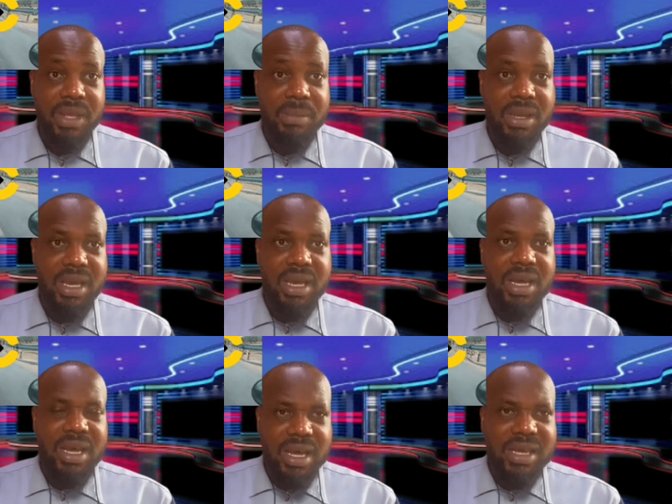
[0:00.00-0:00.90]
with him,
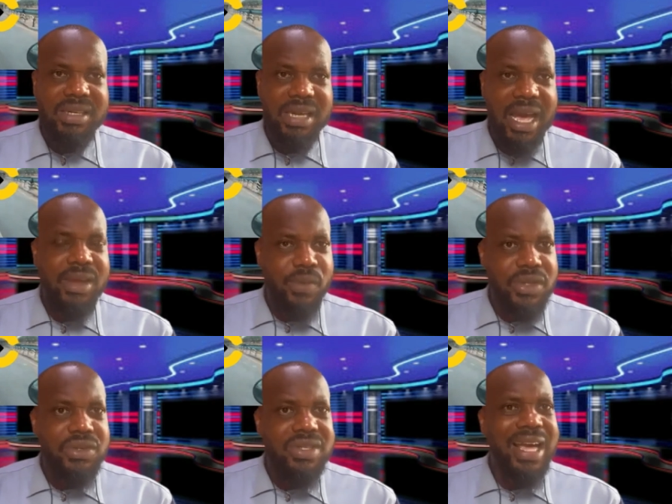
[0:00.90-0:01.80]
and
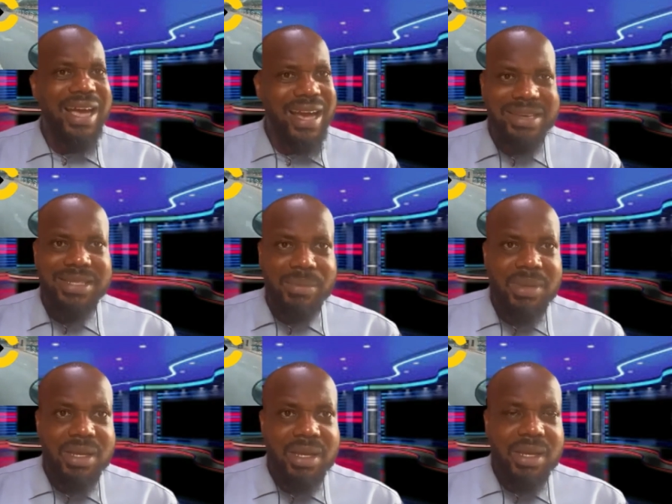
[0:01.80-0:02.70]
questions I asked
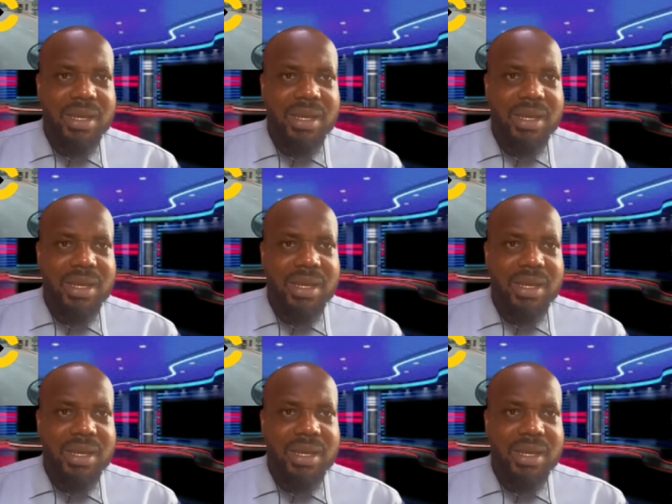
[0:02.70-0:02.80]
him,